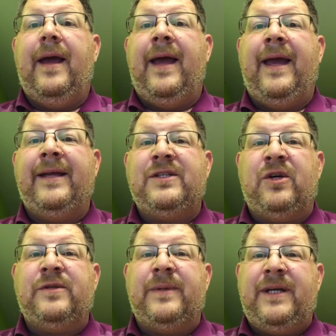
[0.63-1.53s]
Hey, it's
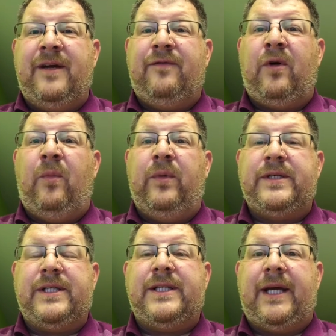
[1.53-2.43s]
Osmond here from
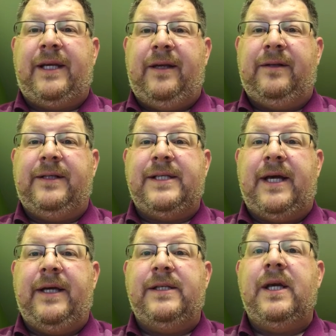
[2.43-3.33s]
Wizzard Technical
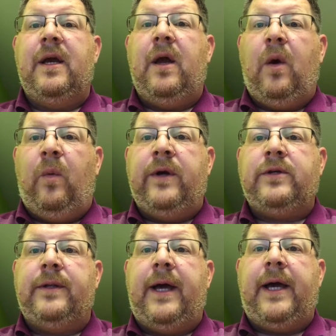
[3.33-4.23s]
Designs. We're
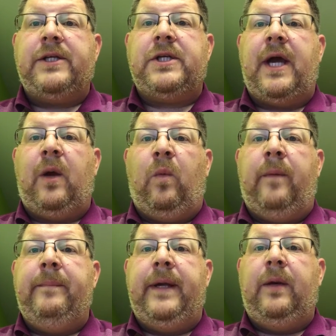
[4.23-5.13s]
doing the hashtag
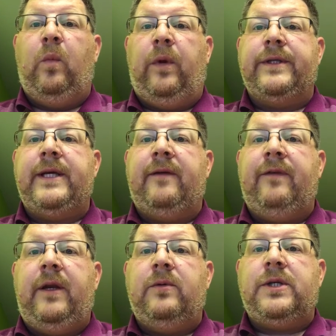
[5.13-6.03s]
one min, one take
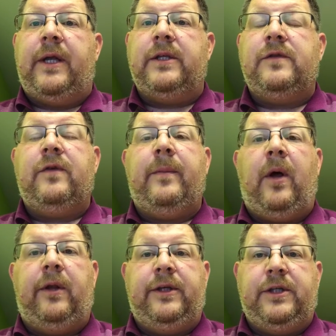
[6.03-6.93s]
video challenge from
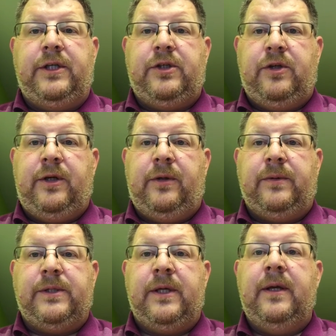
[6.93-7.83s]
Holly G
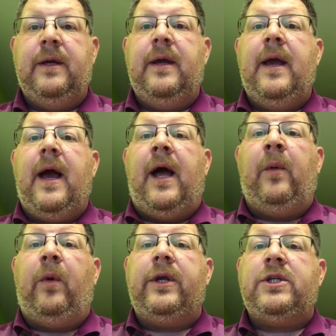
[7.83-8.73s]
Studios. And
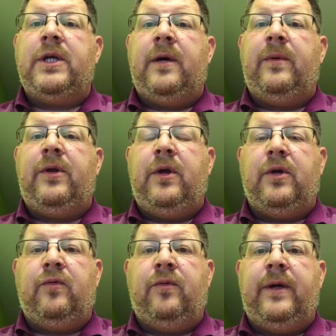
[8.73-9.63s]
I want to share with
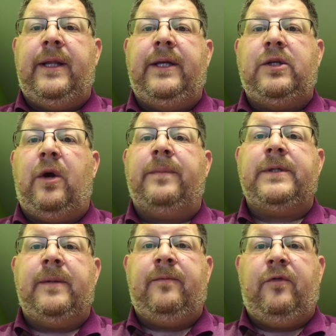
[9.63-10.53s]
you a really top
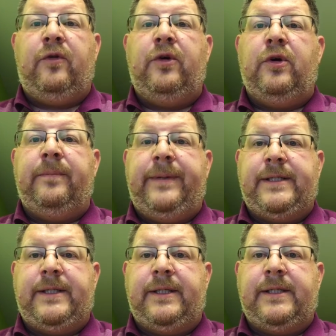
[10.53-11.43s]
tip for your
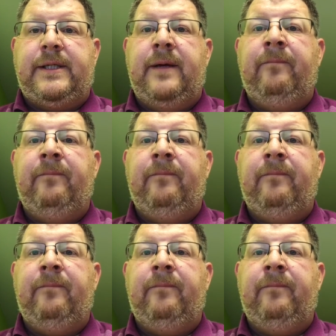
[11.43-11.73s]
business.